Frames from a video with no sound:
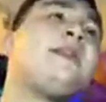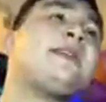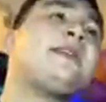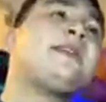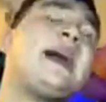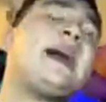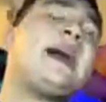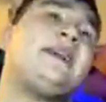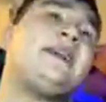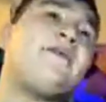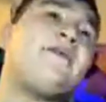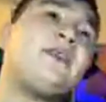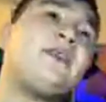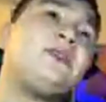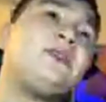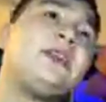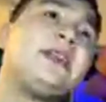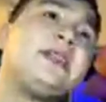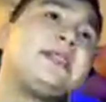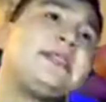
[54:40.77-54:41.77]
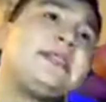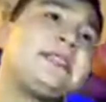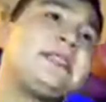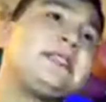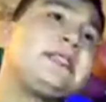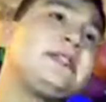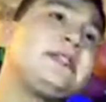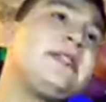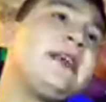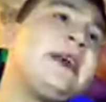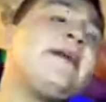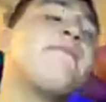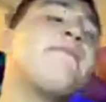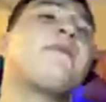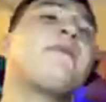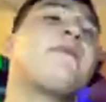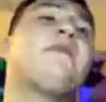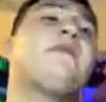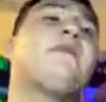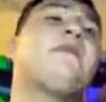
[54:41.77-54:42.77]
to kind of
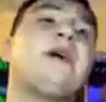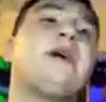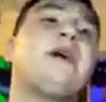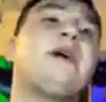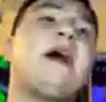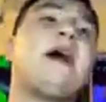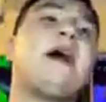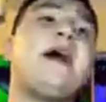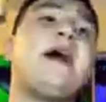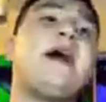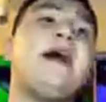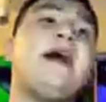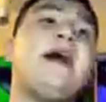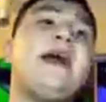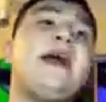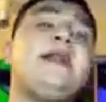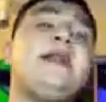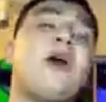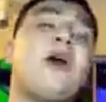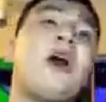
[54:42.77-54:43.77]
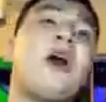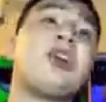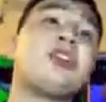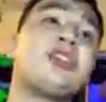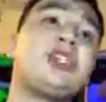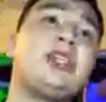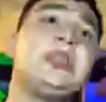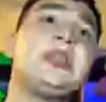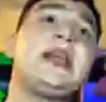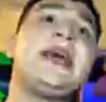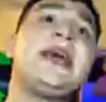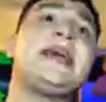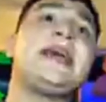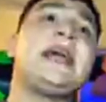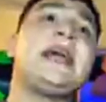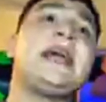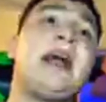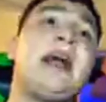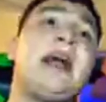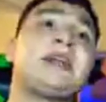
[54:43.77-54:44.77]
slip an Archie like
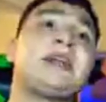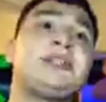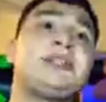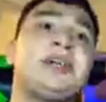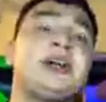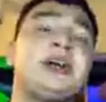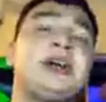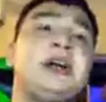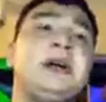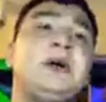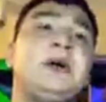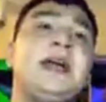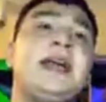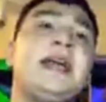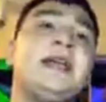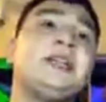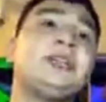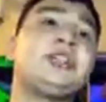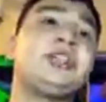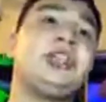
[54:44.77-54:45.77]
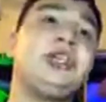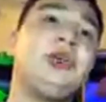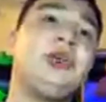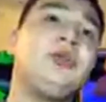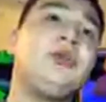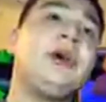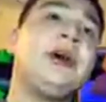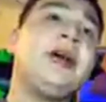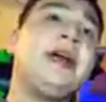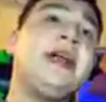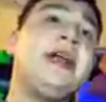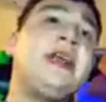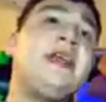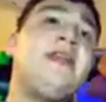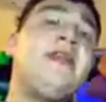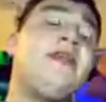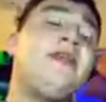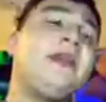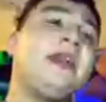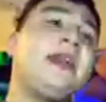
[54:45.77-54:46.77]
character into
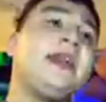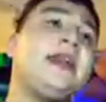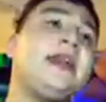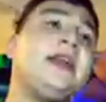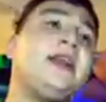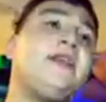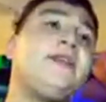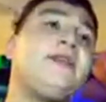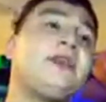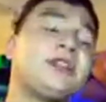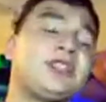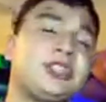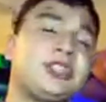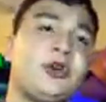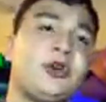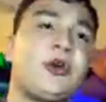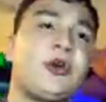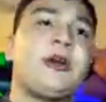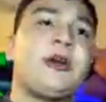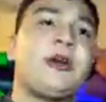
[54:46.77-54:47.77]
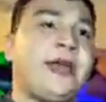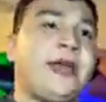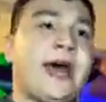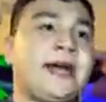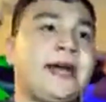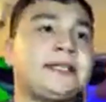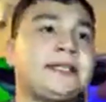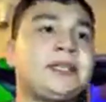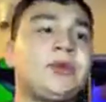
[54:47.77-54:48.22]
the story yet.